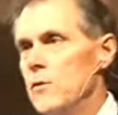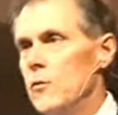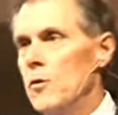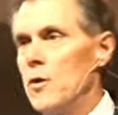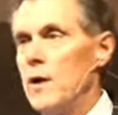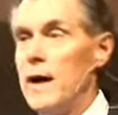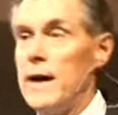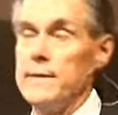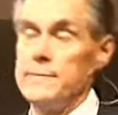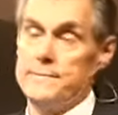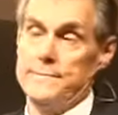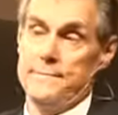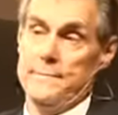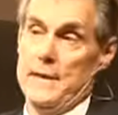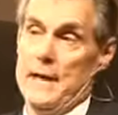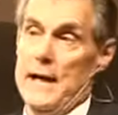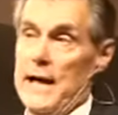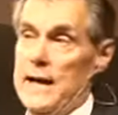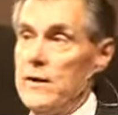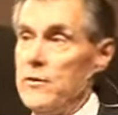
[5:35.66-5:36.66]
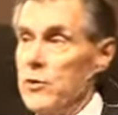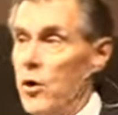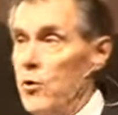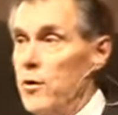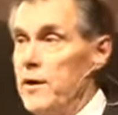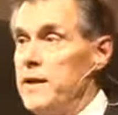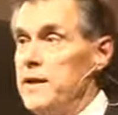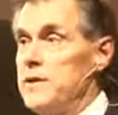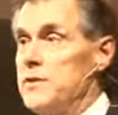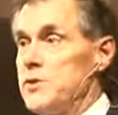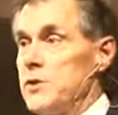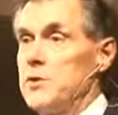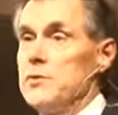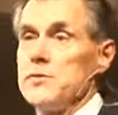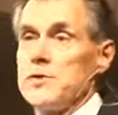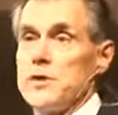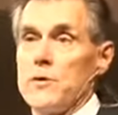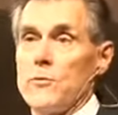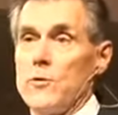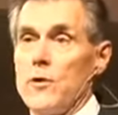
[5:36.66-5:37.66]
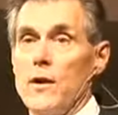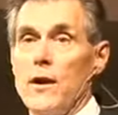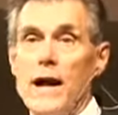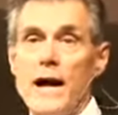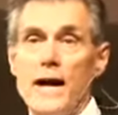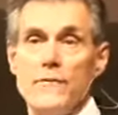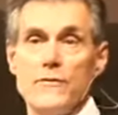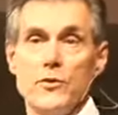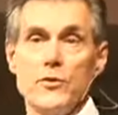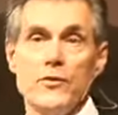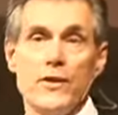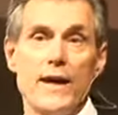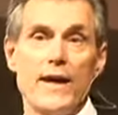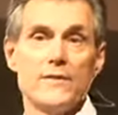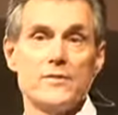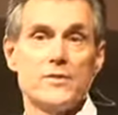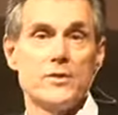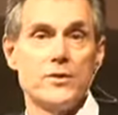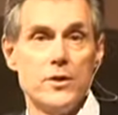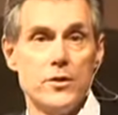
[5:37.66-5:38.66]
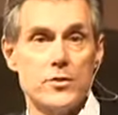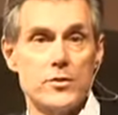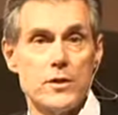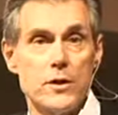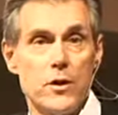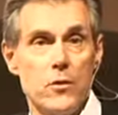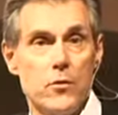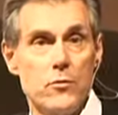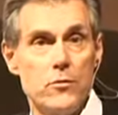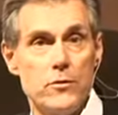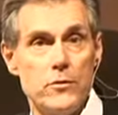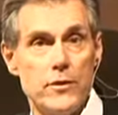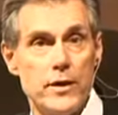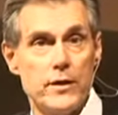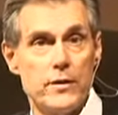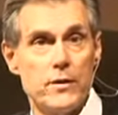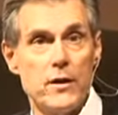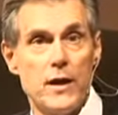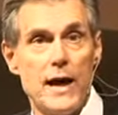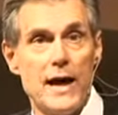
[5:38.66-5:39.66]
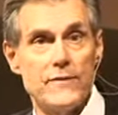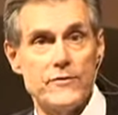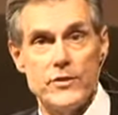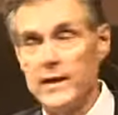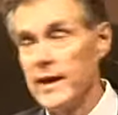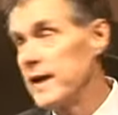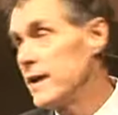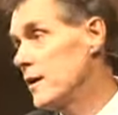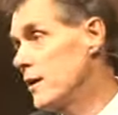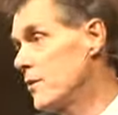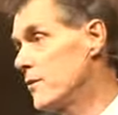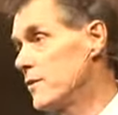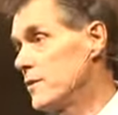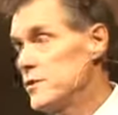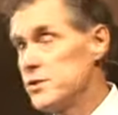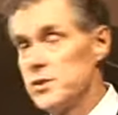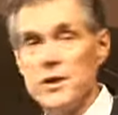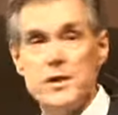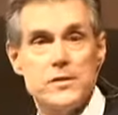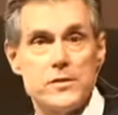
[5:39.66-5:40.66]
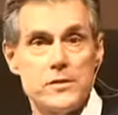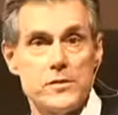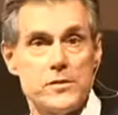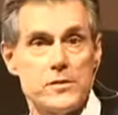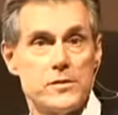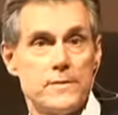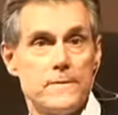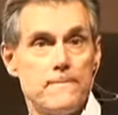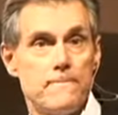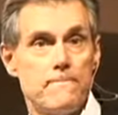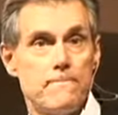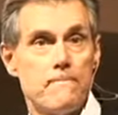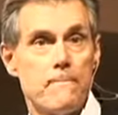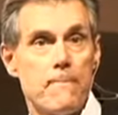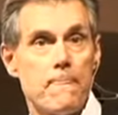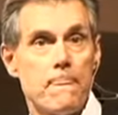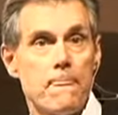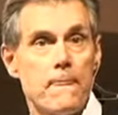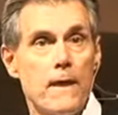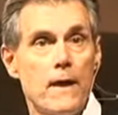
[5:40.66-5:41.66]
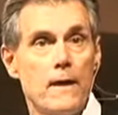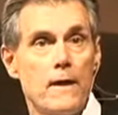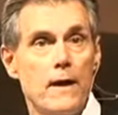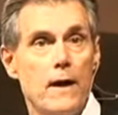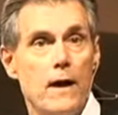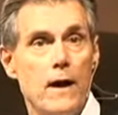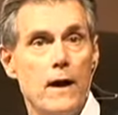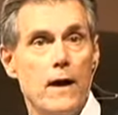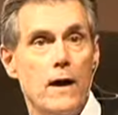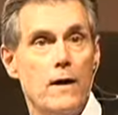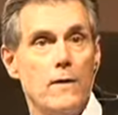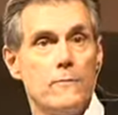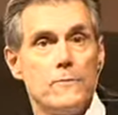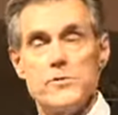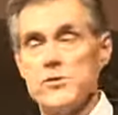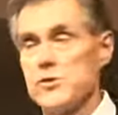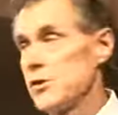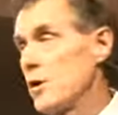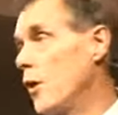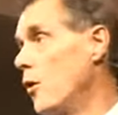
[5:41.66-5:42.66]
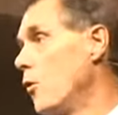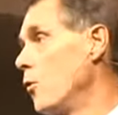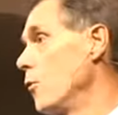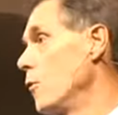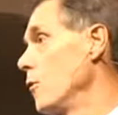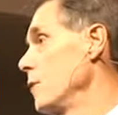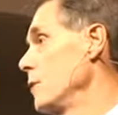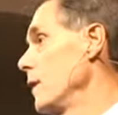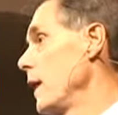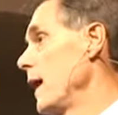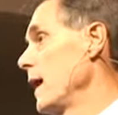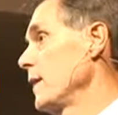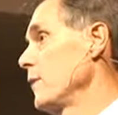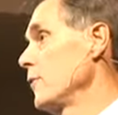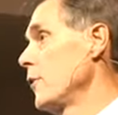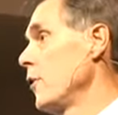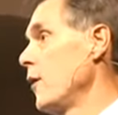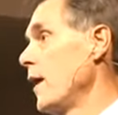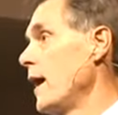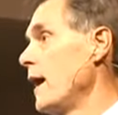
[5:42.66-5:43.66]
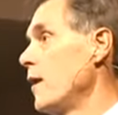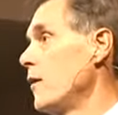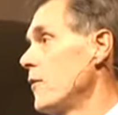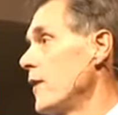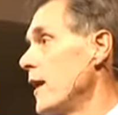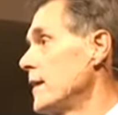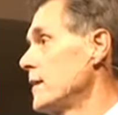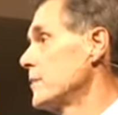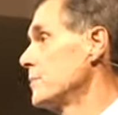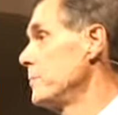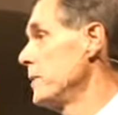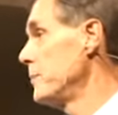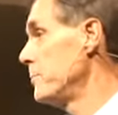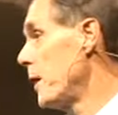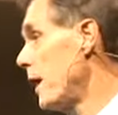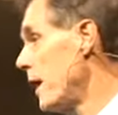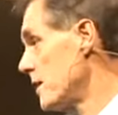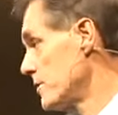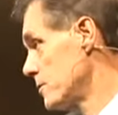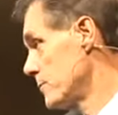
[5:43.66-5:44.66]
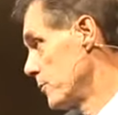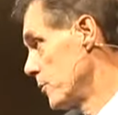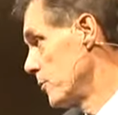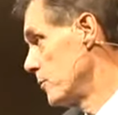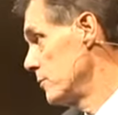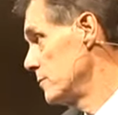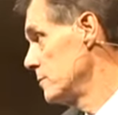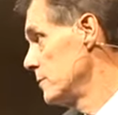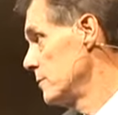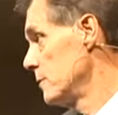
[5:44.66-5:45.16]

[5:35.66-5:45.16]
Well, I, I don't know any Jews that were alive 2,000 years ago that are alive today other than Jesus. Uh, so I don't know how that could be possible.